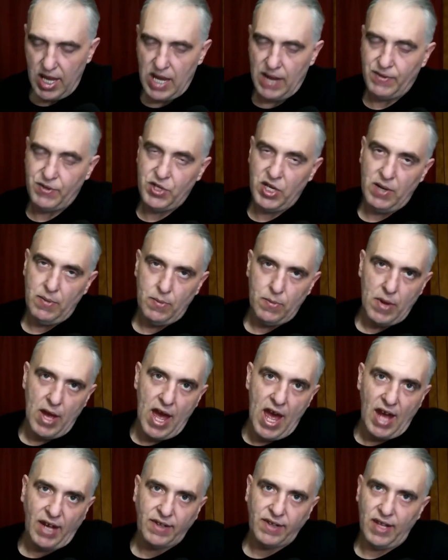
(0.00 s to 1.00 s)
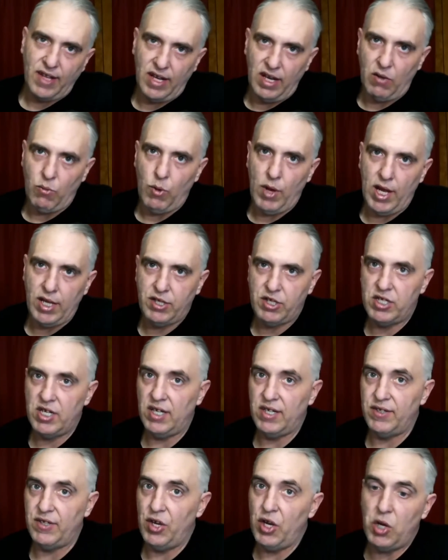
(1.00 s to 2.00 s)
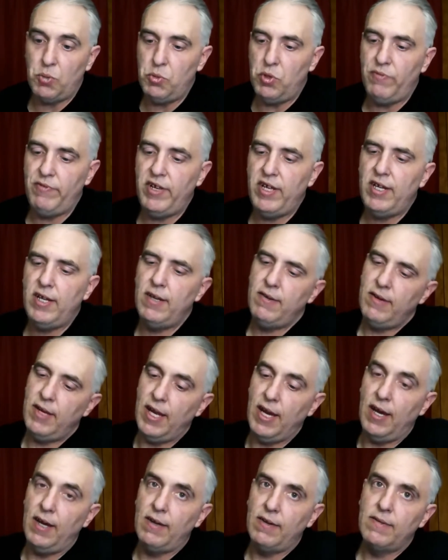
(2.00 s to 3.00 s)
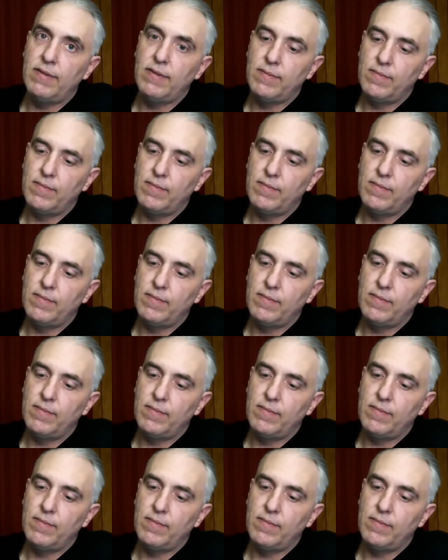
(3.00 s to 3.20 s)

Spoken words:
If she acts any way she does in her movie, yeah.